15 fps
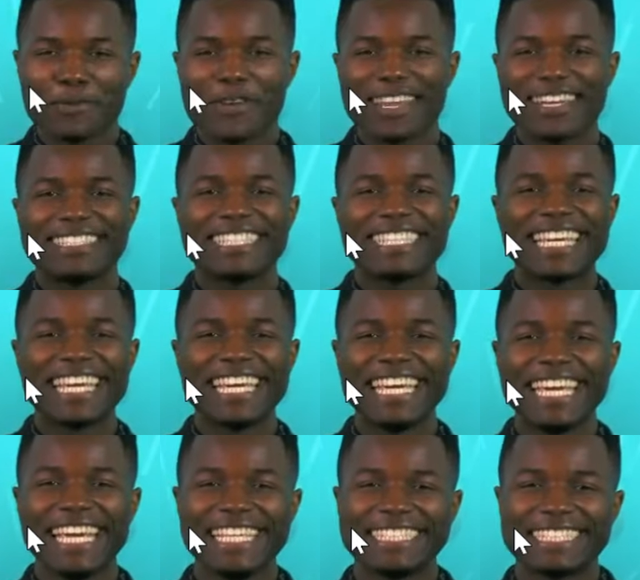I hope you're ready
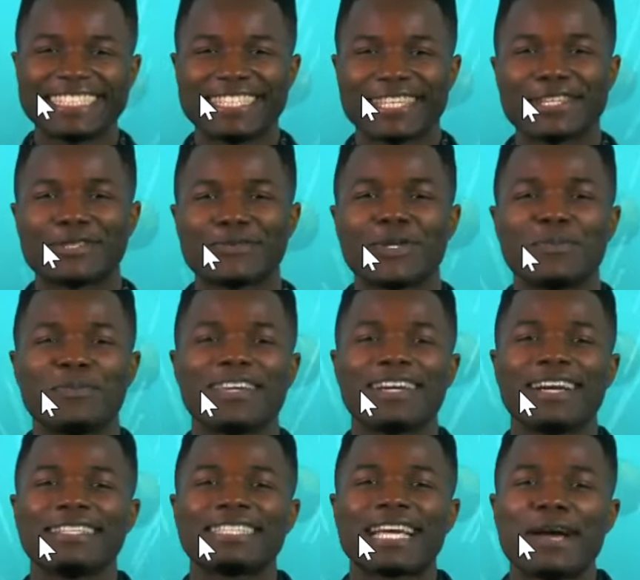to ease into this
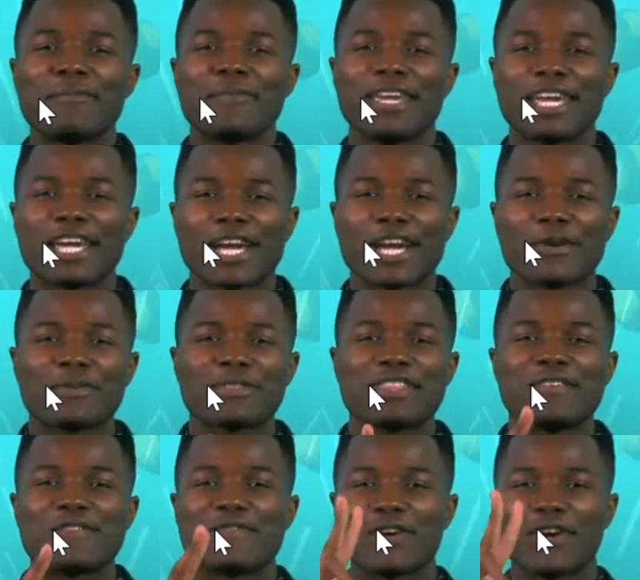week because I'm
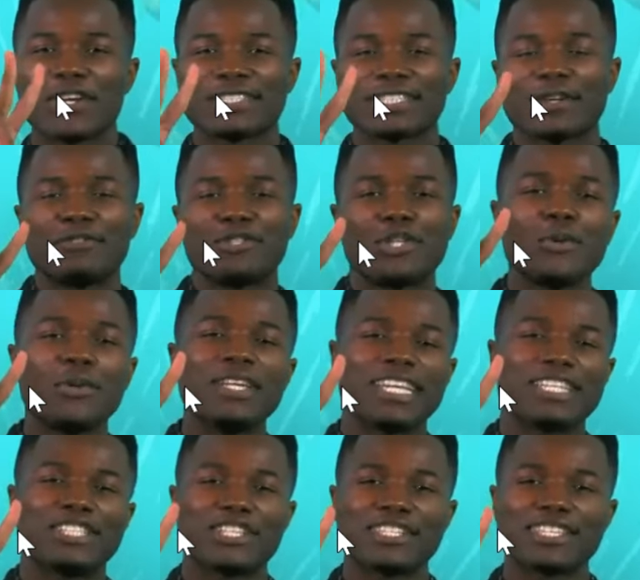here with the first of
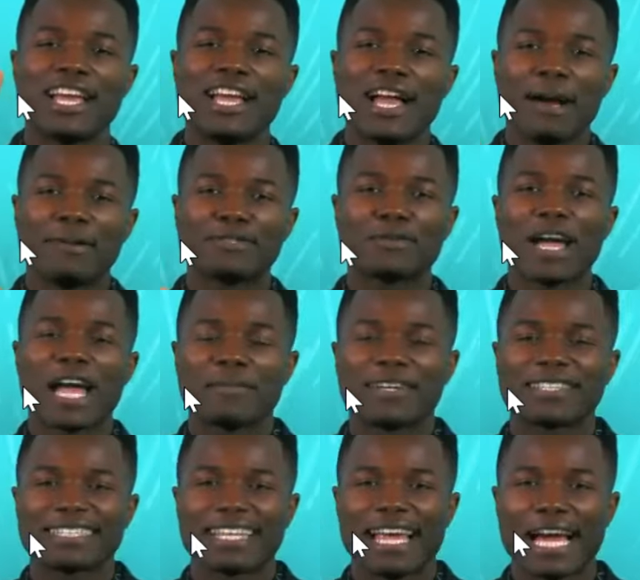two editions of
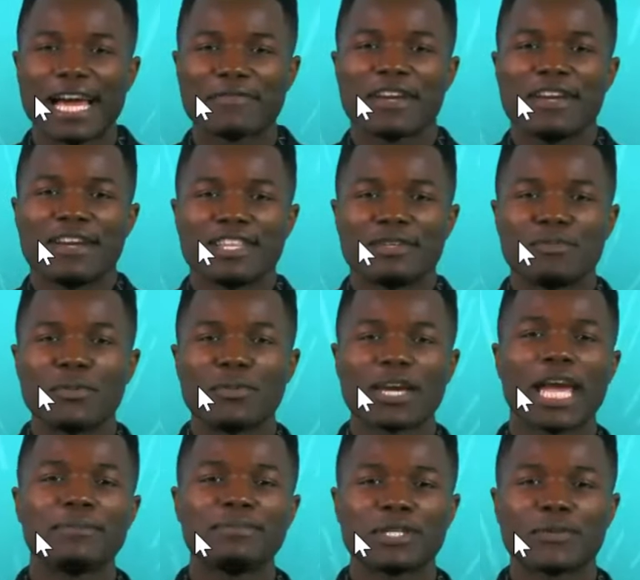Swagbucks Live, the
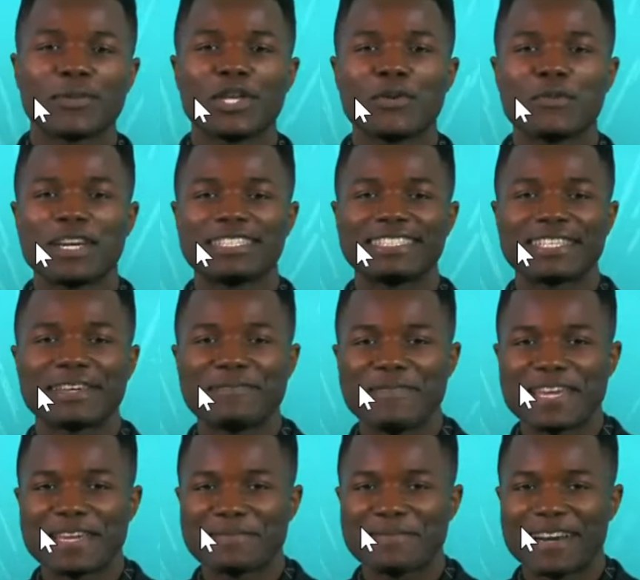mobile game show where you win
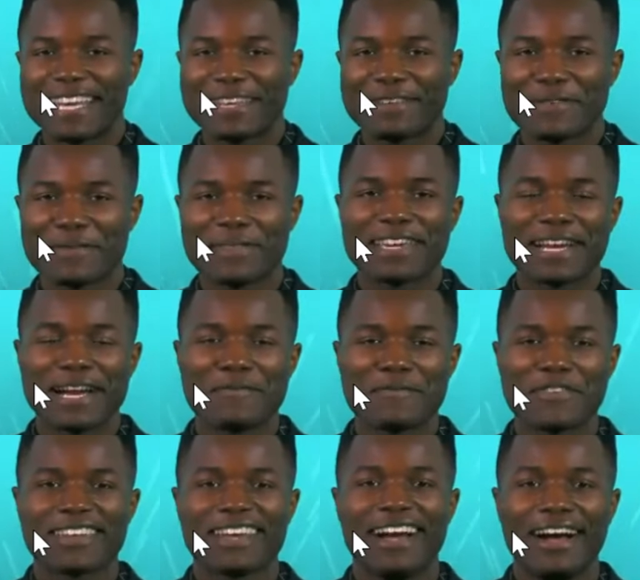some big money from the
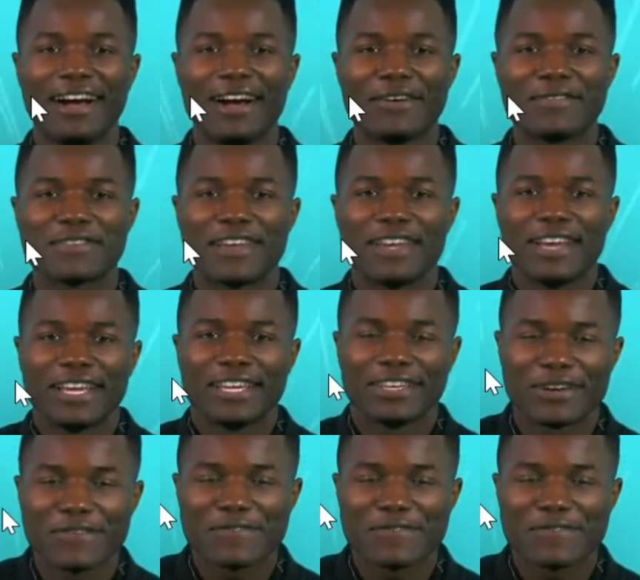comfort of